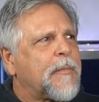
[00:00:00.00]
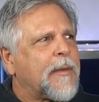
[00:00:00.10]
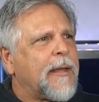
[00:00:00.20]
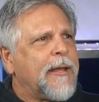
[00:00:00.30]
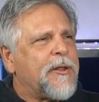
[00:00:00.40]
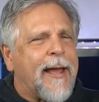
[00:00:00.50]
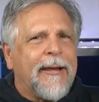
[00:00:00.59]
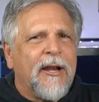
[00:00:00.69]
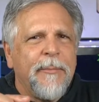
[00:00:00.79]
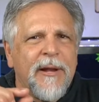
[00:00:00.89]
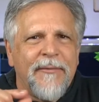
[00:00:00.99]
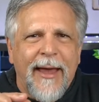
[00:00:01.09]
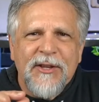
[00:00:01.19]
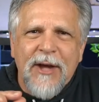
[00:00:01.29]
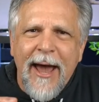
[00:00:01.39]
you know, that little bit of
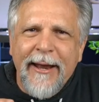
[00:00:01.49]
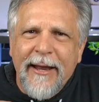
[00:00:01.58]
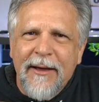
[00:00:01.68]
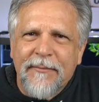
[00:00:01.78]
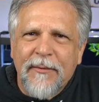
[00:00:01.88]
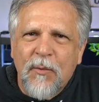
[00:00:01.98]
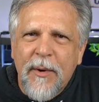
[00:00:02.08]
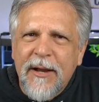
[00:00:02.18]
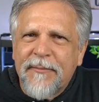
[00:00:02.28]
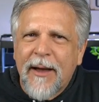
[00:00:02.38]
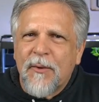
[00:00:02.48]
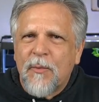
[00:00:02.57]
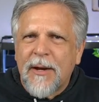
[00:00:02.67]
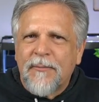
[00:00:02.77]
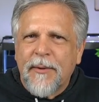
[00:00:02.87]
anxiety of what if I,
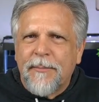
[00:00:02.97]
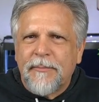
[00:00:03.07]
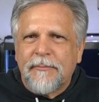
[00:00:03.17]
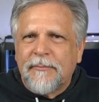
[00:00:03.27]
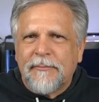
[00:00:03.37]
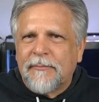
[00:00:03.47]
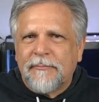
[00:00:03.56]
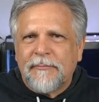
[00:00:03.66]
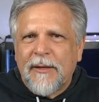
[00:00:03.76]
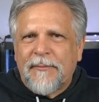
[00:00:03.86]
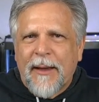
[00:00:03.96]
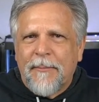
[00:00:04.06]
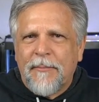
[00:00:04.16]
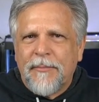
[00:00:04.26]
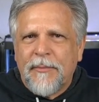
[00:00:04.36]
what if we, if I,
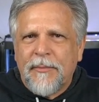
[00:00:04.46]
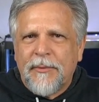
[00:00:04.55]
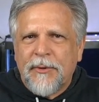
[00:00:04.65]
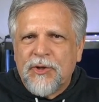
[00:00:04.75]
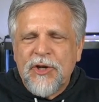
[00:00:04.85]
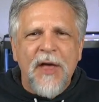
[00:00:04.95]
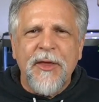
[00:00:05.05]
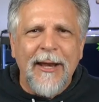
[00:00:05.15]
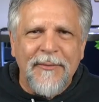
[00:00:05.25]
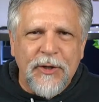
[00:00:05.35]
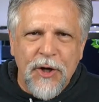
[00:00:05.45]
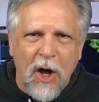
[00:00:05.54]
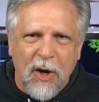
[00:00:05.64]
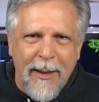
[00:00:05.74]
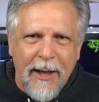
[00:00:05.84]
there's nothing left to
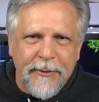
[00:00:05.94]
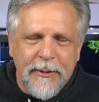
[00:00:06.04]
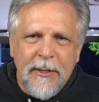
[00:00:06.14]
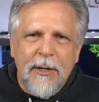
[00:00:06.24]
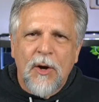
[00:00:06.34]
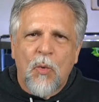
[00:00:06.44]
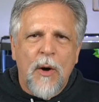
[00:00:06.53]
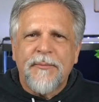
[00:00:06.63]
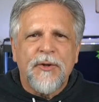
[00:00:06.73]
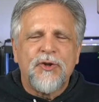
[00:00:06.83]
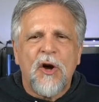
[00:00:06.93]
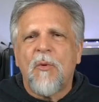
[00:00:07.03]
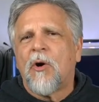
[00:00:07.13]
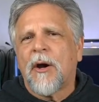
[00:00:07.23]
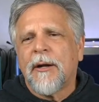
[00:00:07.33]
talk about. What if there's no
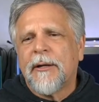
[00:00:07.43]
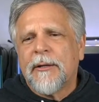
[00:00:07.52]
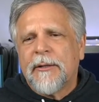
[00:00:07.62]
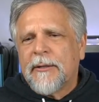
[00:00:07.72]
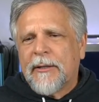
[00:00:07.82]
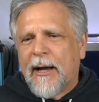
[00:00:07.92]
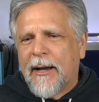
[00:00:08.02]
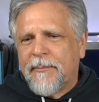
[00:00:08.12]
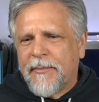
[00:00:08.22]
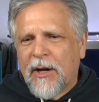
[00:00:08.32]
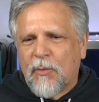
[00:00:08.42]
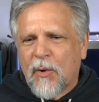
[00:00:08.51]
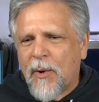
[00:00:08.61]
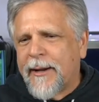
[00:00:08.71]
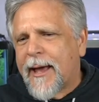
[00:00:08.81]
more, uh, you know, we
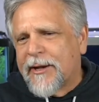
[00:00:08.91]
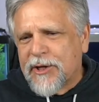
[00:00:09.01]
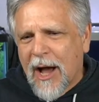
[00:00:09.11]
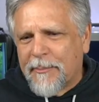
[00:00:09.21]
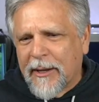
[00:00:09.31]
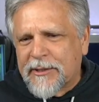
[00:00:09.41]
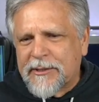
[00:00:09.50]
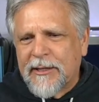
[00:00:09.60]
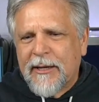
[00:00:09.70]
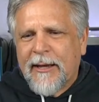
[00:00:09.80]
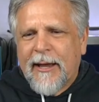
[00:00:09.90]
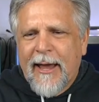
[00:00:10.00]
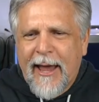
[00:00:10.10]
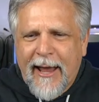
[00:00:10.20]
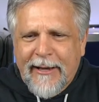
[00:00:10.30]
run out of topics,
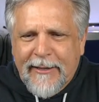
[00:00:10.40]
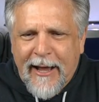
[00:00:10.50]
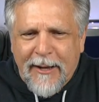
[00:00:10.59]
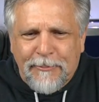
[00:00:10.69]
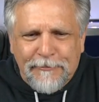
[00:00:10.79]
and uh,